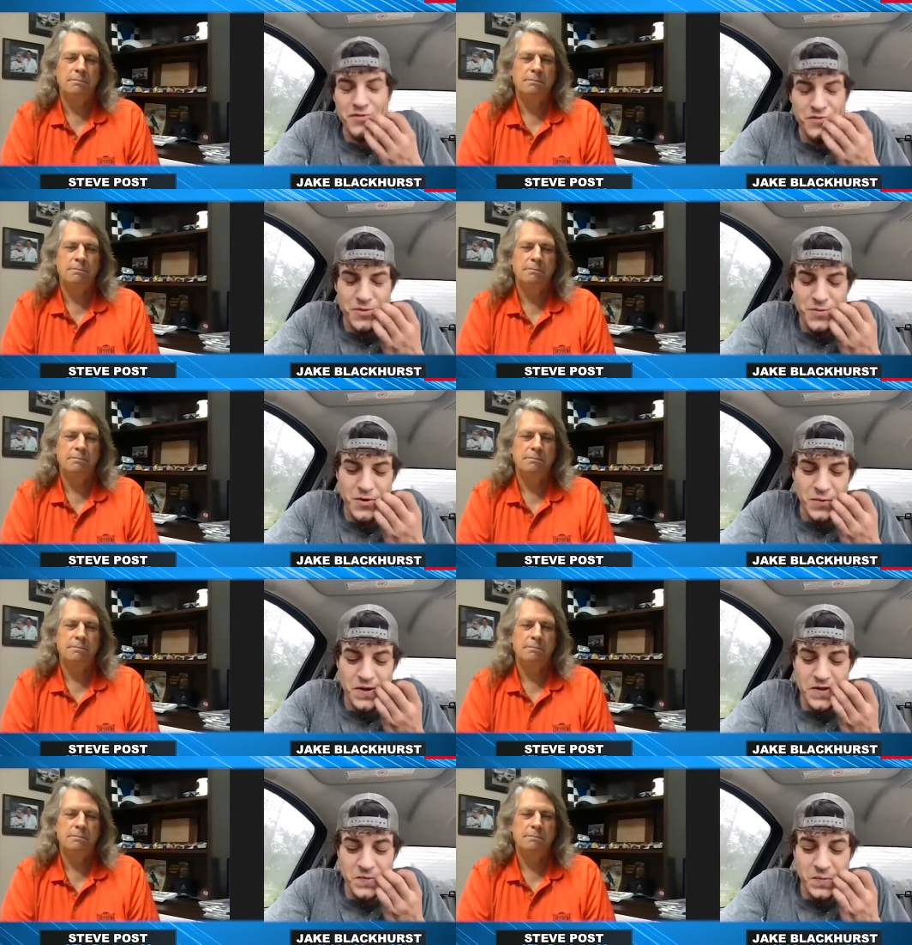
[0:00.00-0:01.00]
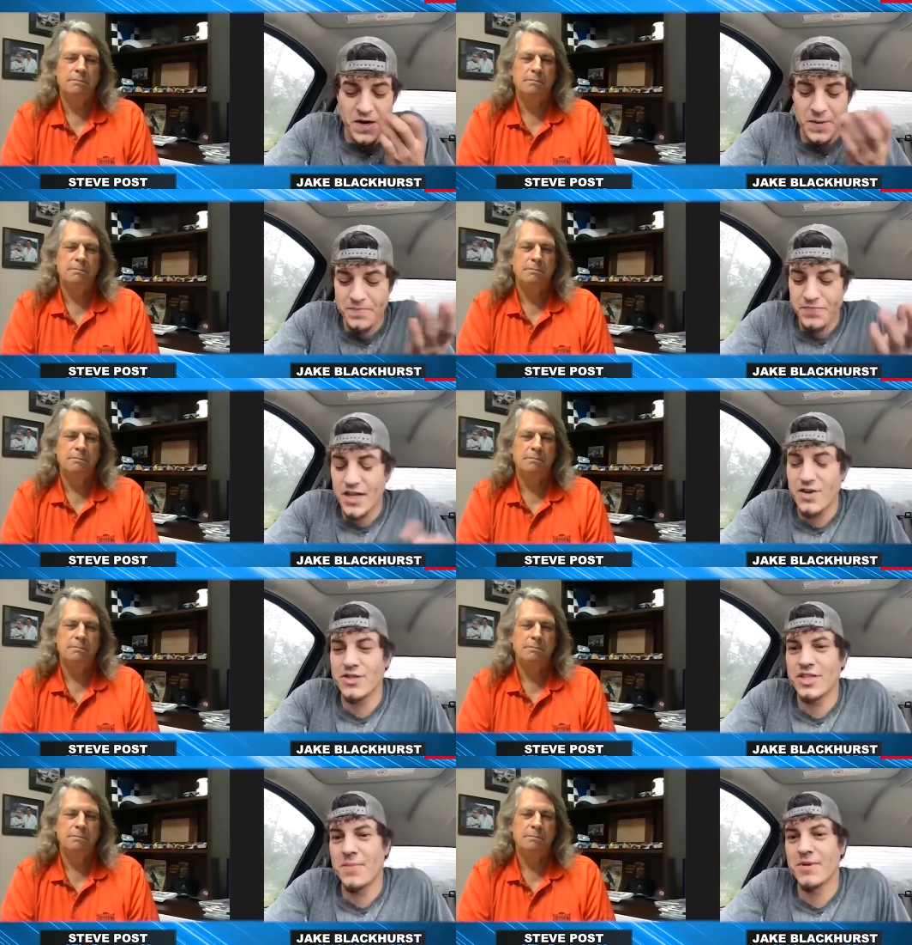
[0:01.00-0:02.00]
Speaker 1: a few more wins, but you know,
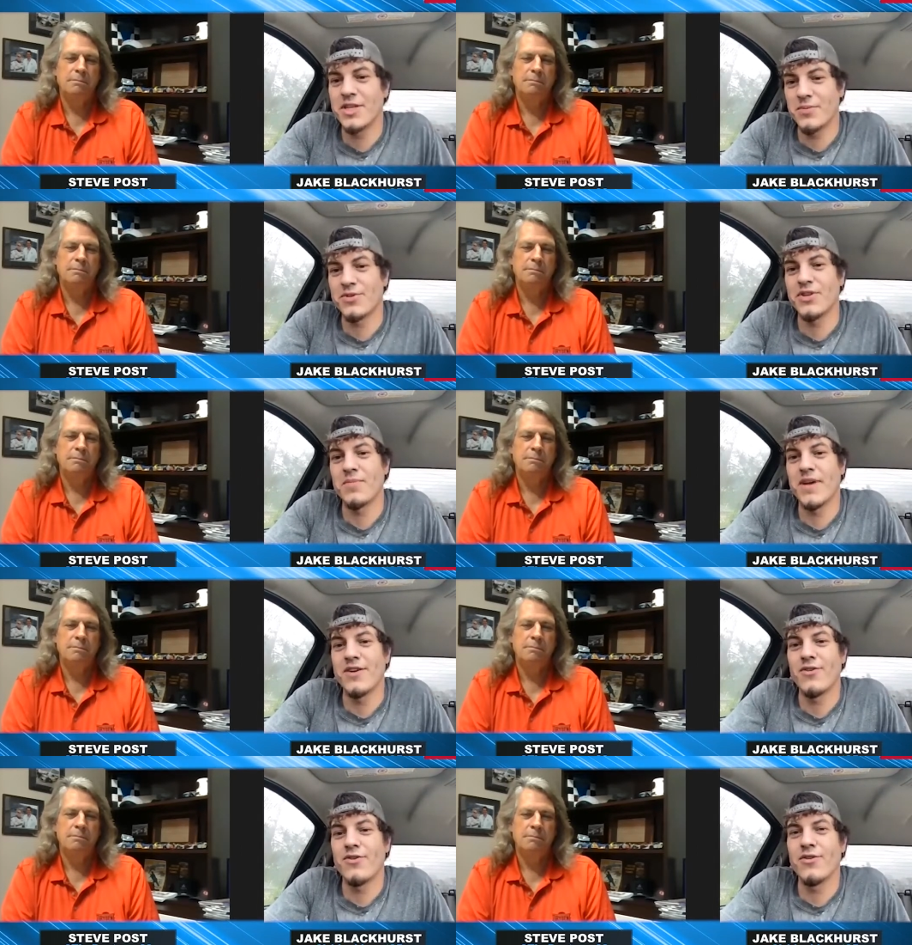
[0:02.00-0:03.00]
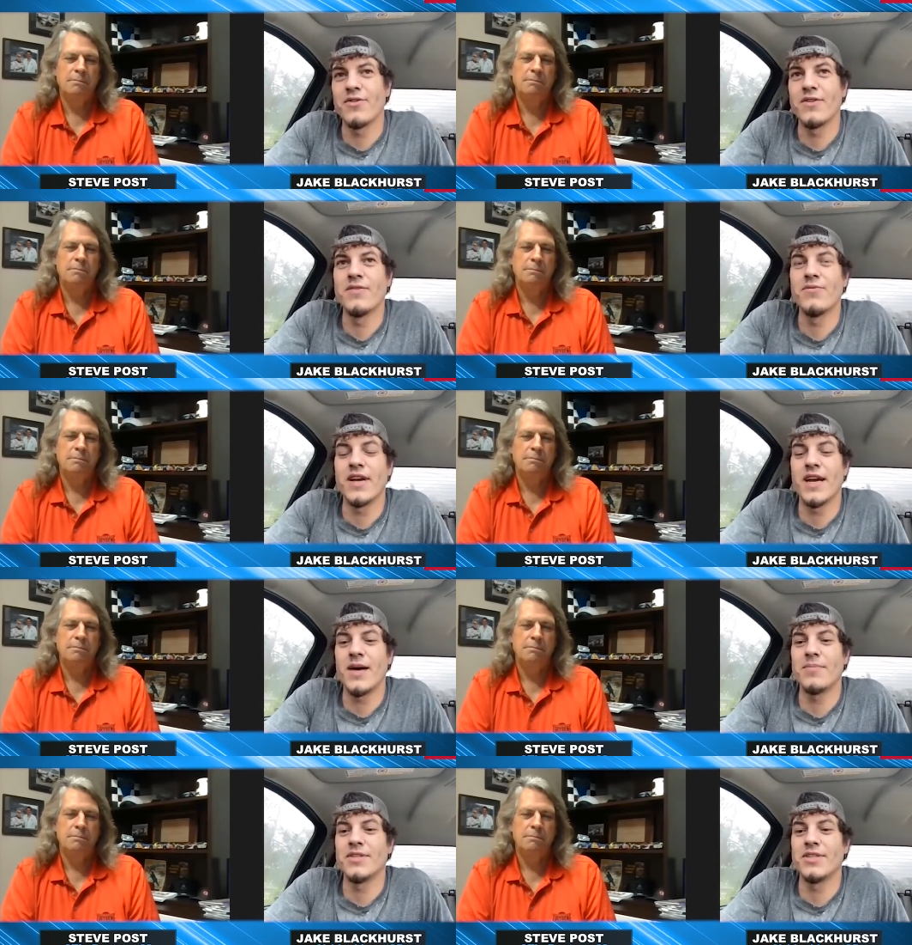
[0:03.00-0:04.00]
a championship was our main goal and we
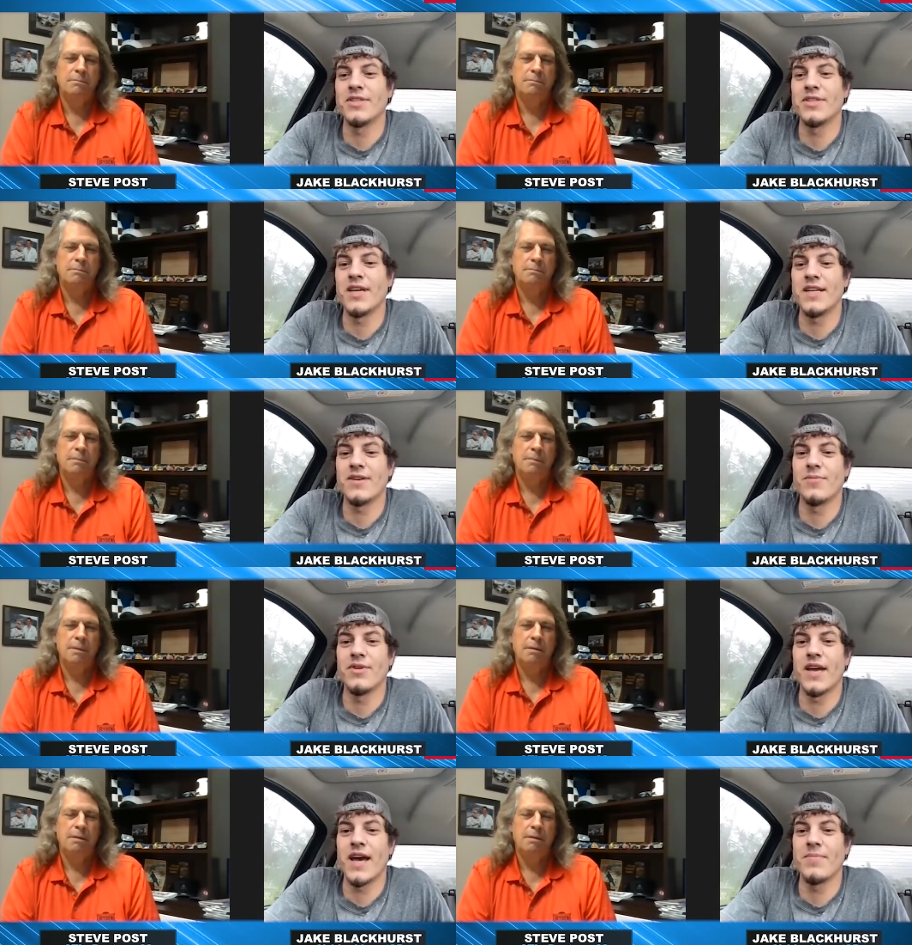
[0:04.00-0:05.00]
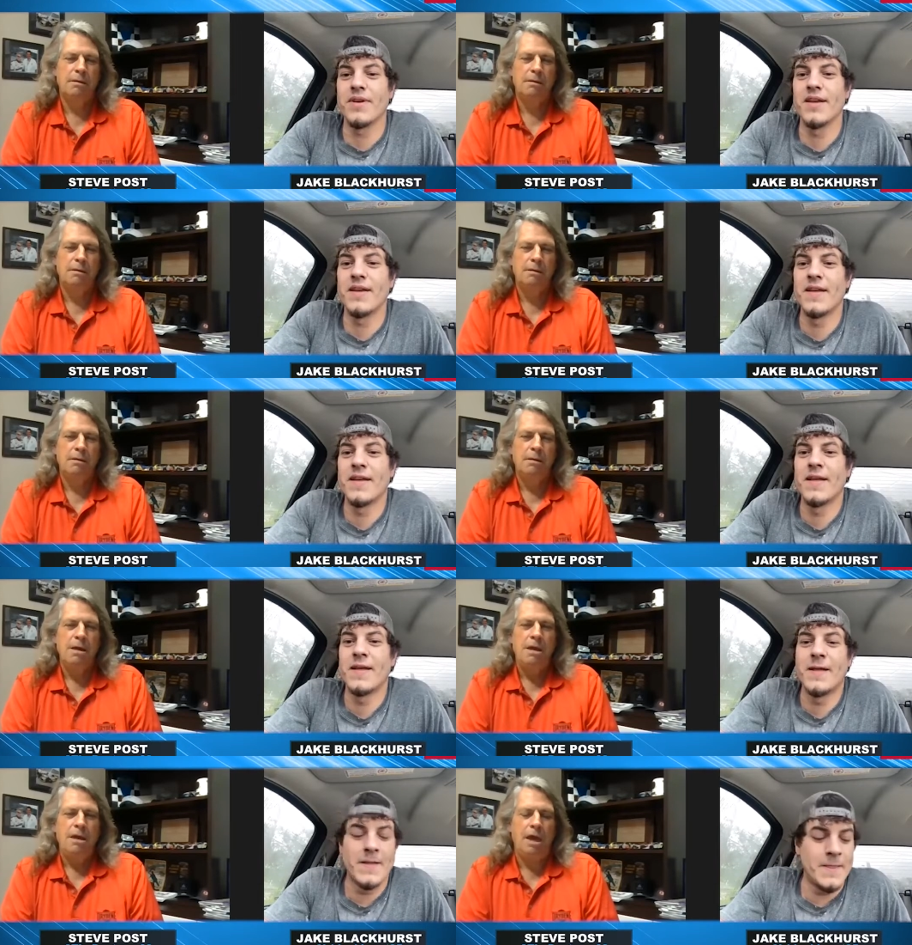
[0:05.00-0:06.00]
accomplished that. So I'm really happy.
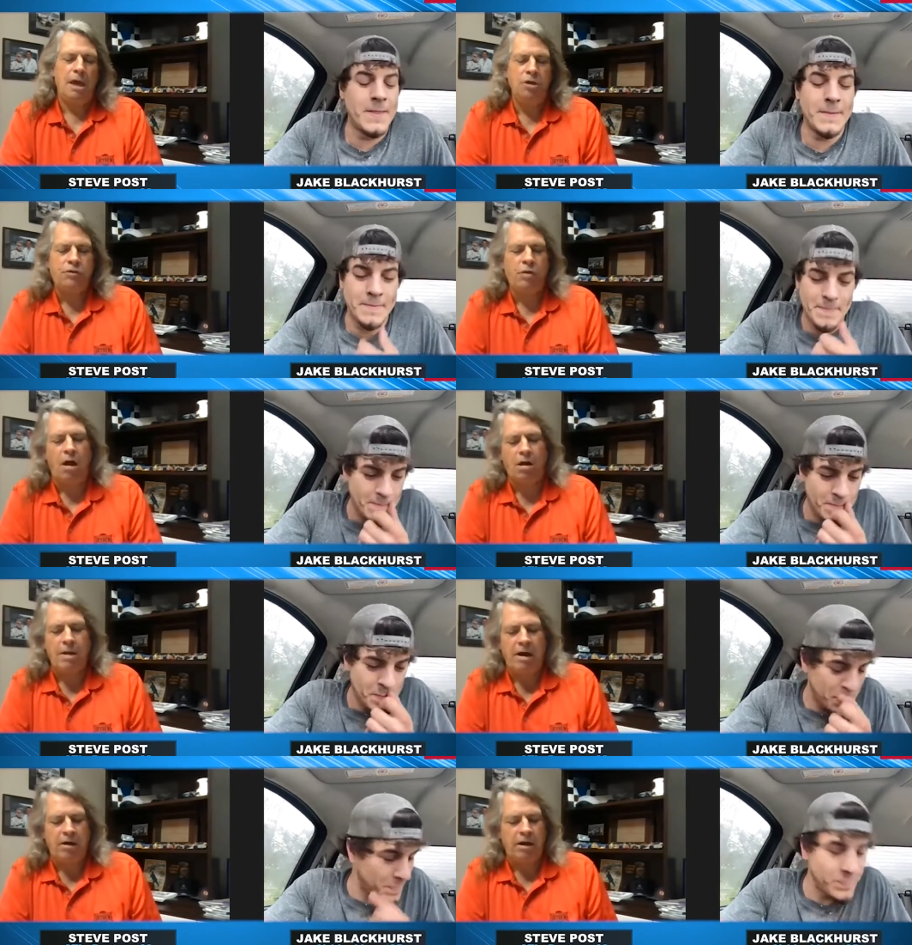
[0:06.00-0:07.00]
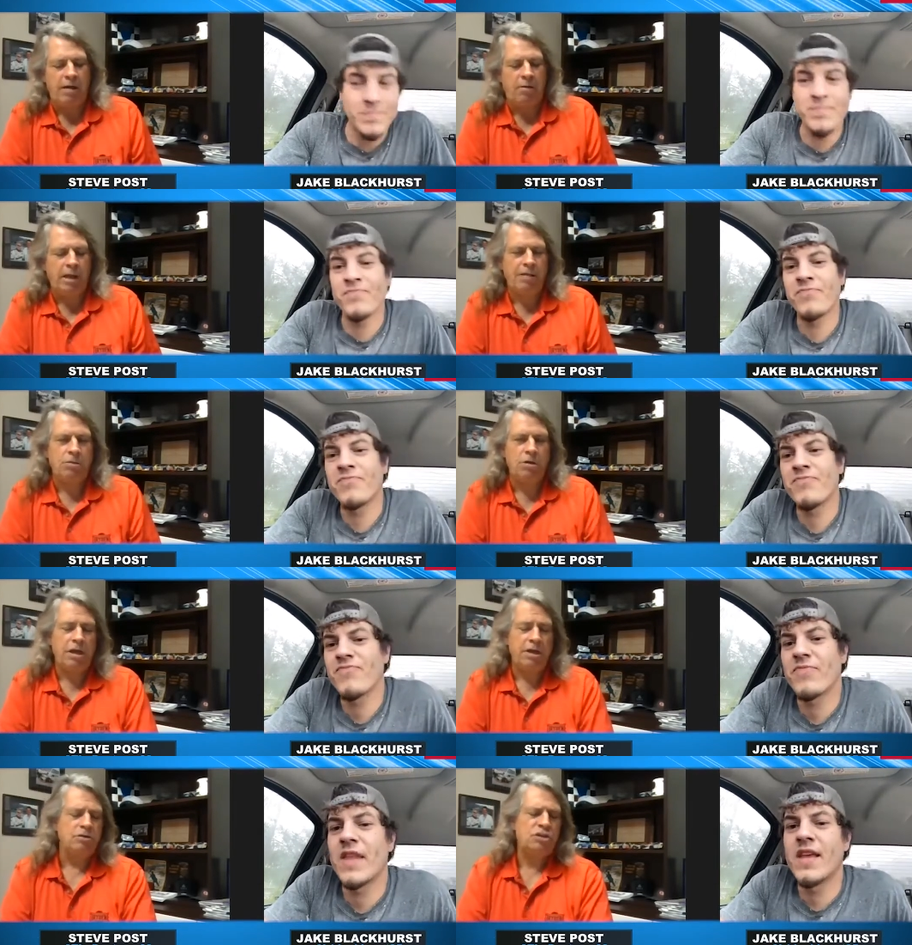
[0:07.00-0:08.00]
Speaker 2: Yeah, you talk about it. I, when I look
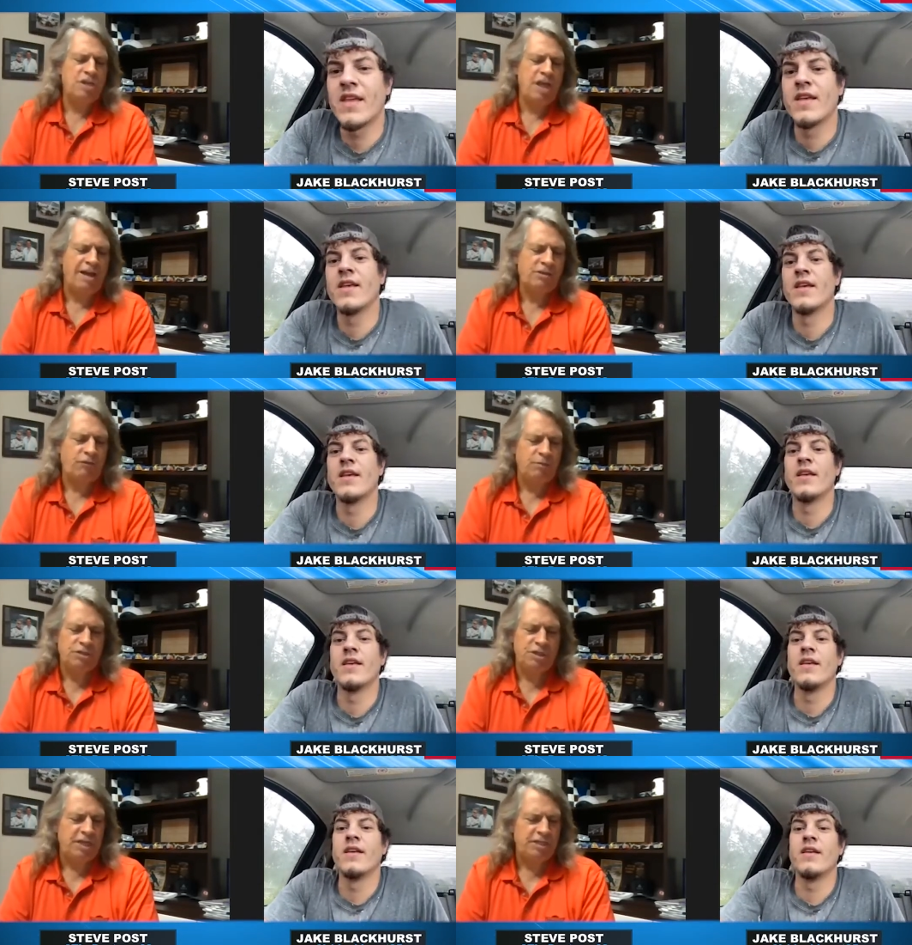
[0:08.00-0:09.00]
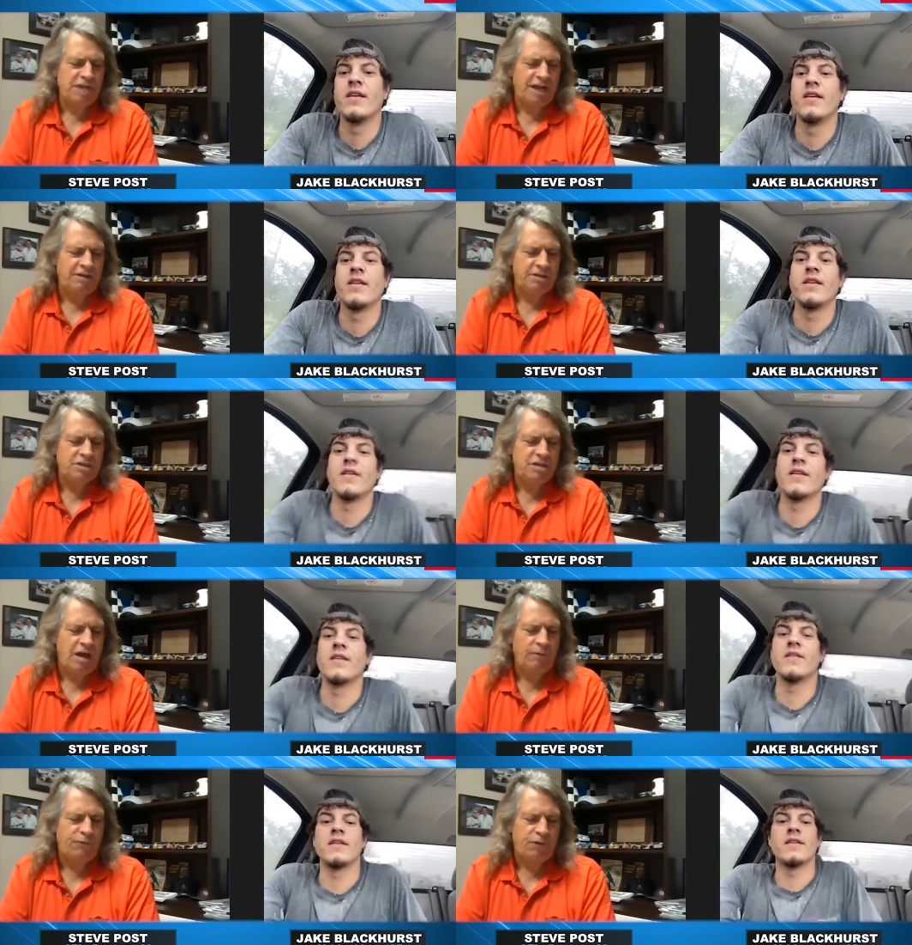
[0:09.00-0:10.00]
at your stats from the season, I jotted this
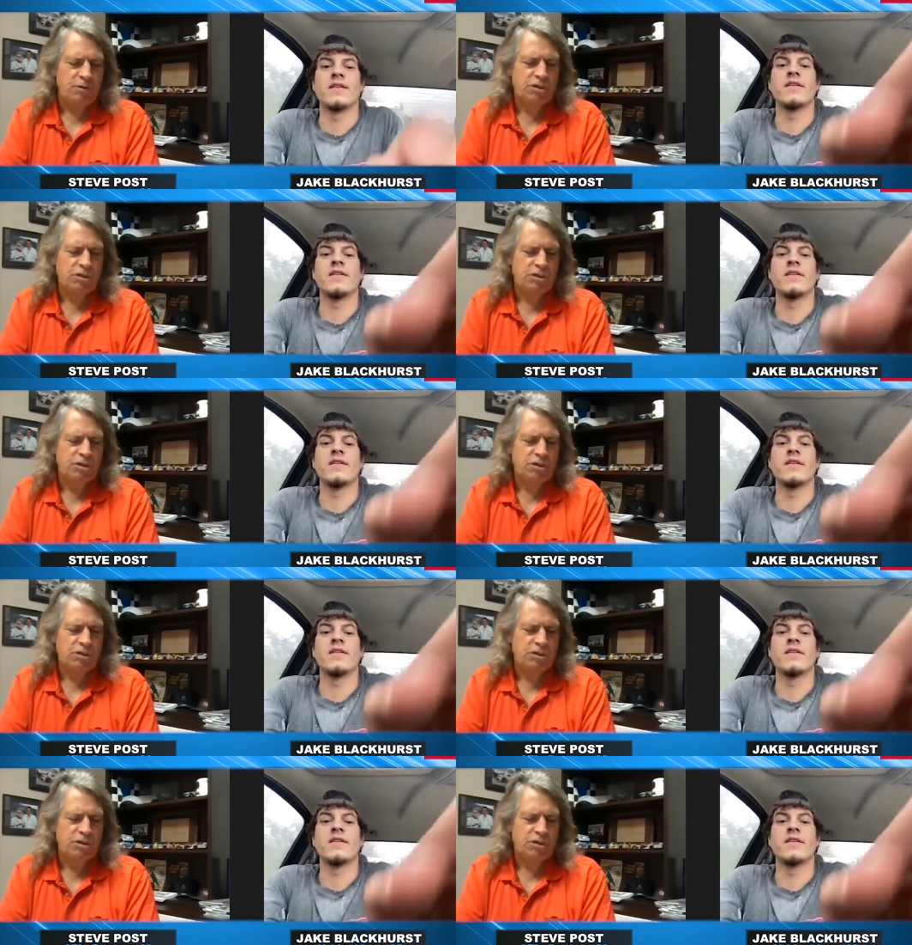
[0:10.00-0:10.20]
down. First